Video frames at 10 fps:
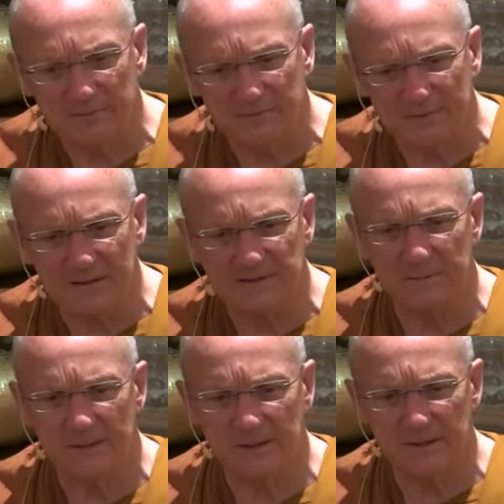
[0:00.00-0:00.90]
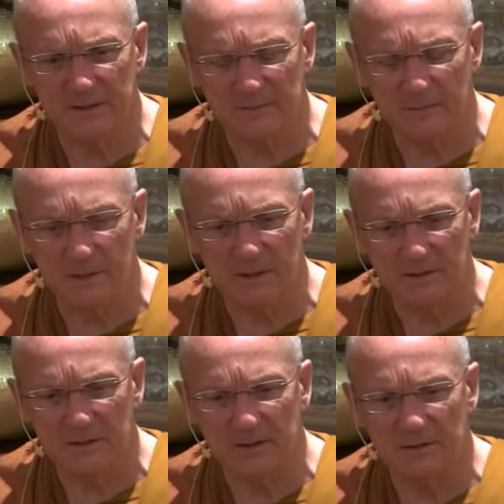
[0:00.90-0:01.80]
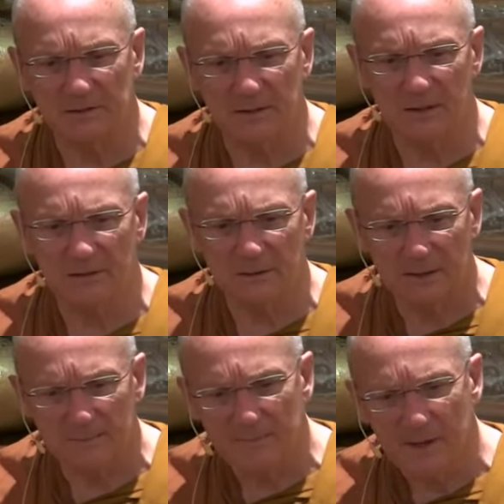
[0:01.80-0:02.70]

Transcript: flexibility of mind that